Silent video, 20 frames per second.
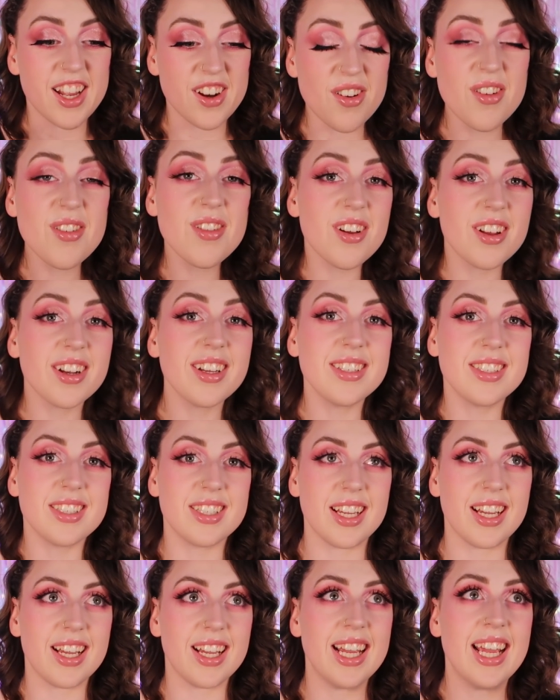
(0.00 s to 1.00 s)
in all
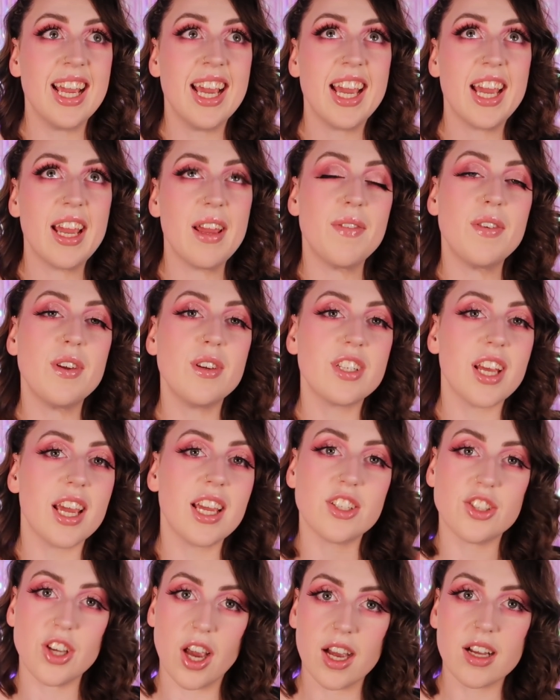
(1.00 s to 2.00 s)
honesty, if you
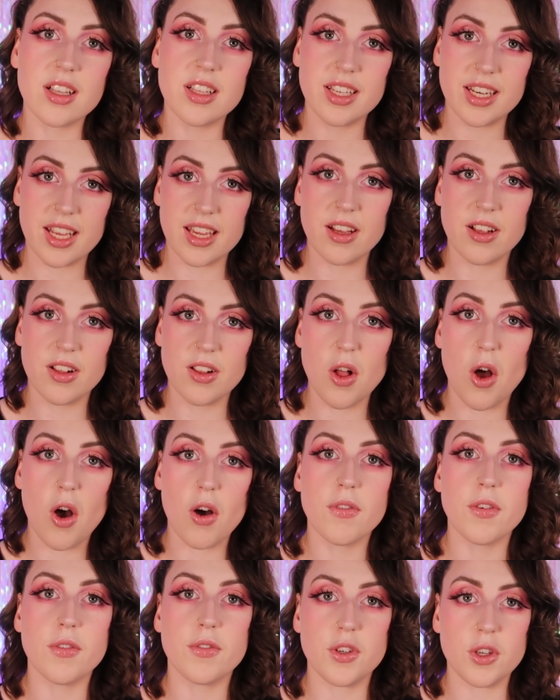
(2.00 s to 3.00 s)
take Jacqueline Hill
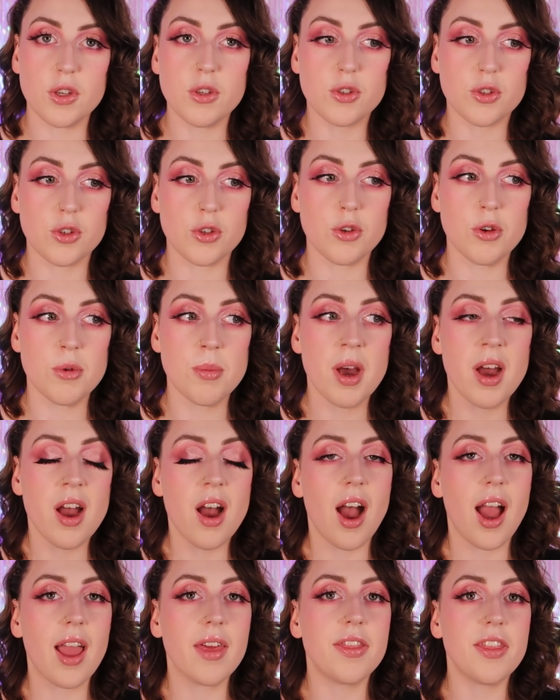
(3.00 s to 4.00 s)
off of YouTube,
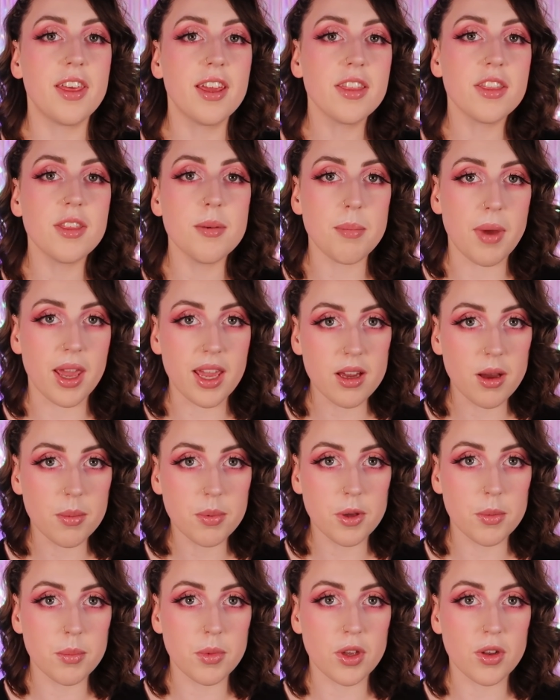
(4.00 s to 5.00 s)
I think the
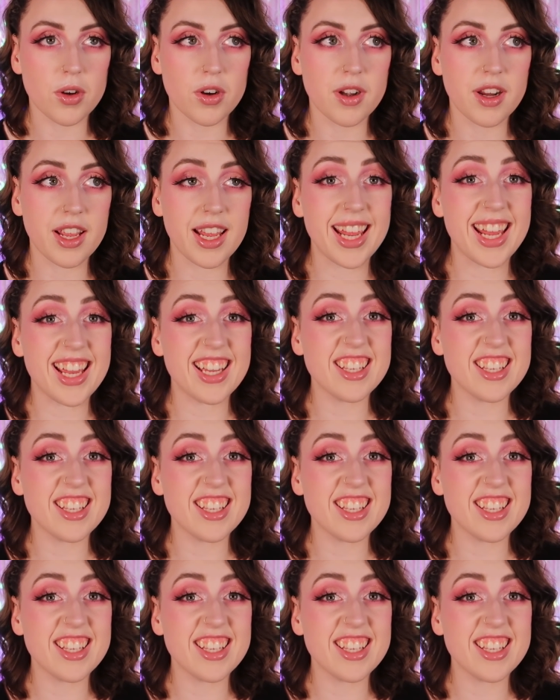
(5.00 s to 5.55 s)
makeup community